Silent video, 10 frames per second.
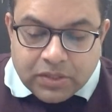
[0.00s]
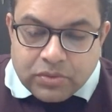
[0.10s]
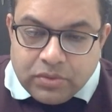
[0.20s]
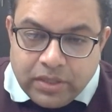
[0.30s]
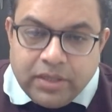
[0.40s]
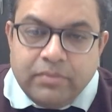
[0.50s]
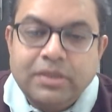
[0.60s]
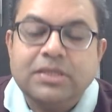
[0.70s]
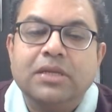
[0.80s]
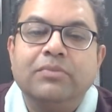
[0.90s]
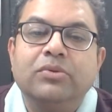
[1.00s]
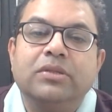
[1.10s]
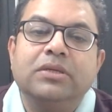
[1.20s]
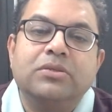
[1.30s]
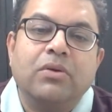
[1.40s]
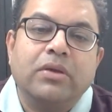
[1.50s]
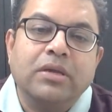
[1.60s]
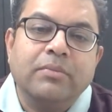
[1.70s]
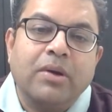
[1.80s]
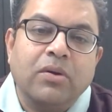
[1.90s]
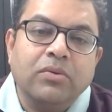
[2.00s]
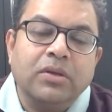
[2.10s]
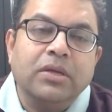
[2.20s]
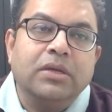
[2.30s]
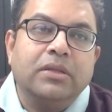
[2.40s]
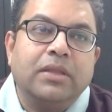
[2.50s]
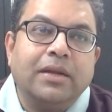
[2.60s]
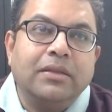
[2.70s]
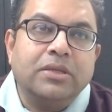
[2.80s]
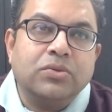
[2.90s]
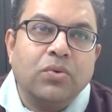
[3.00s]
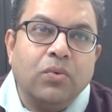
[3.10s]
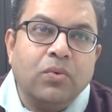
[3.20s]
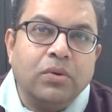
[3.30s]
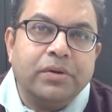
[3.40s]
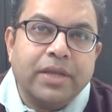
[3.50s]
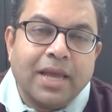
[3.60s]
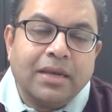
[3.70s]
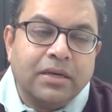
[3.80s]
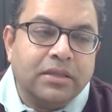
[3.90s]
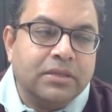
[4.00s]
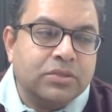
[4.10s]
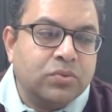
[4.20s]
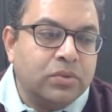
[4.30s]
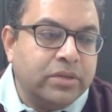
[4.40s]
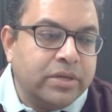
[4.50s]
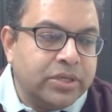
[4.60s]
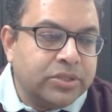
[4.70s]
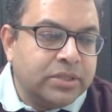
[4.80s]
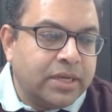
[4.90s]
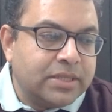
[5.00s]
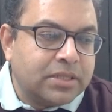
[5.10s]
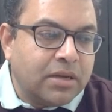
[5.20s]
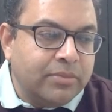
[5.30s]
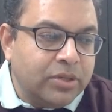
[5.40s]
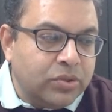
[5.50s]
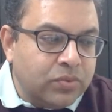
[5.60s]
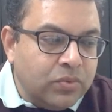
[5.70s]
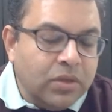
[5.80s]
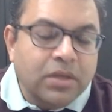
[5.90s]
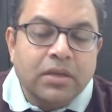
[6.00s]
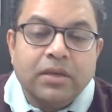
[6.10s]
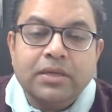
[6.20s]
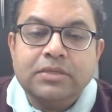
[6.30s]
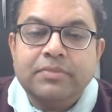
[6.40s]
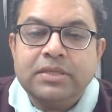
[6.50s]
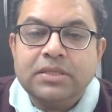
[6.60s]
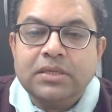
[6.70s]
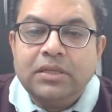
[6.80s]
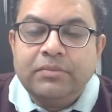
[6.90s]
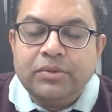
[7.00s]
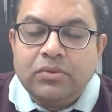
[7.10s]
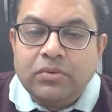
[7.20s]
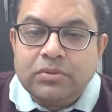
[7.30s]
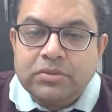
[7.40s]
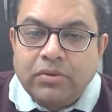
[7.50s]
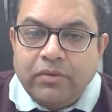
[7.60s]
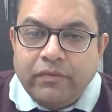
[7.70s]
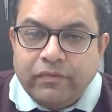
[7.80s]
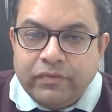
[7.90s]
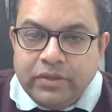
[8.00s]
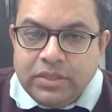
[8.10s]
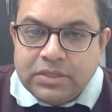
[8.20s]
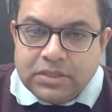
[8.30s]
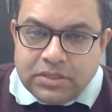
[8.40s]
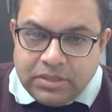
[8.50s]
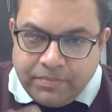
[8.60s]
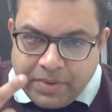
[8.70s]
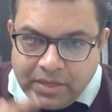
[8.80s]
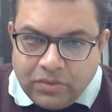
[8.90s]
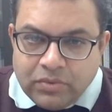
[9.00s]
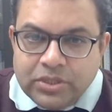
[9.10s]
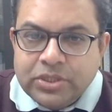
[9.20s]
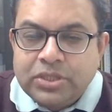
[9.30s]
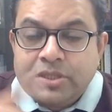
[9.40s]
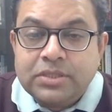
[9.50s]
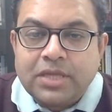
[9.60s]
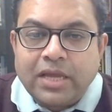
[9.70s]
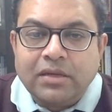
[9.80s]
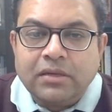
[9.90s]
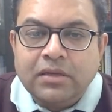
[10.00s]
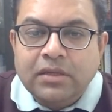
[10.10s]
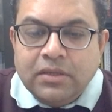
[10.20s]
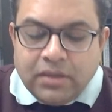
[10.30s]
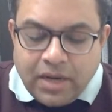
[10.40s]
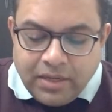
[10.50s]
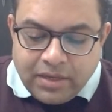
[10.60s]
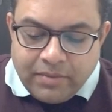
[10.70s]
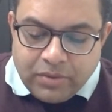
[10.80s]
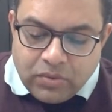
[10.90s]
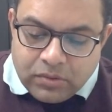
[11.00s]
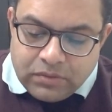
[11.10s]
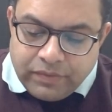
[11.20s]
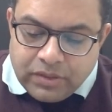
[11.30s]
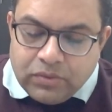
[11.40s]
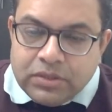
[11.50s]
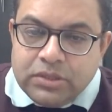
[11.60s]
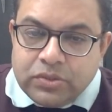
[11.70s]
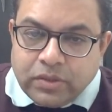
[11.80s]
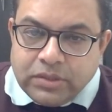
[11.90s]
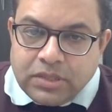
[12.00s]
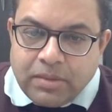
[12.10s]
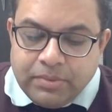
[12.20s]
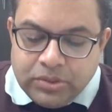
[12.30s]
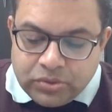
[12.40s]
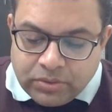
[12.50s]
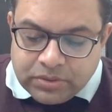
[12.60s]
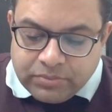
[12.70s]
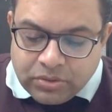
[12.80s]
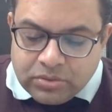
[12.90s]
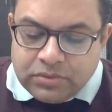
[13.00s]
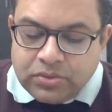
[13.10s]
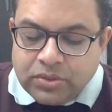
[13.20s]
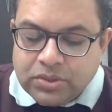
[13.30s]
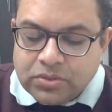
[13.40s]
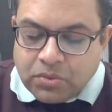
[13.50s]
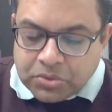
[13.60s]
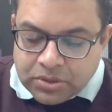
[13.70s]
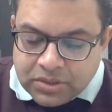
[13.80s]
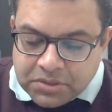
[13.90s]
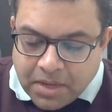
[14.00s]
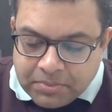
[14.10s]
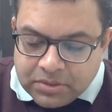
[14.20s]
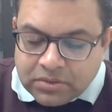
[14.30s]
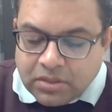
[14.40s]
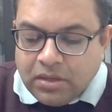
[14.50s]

So here basically Buddha is talking about that this whole reality, this whole creation that has come into is basically because of this dependent origination cycle, right? That because of ignorance, choices happen. Choice because of choices, consciousness happens.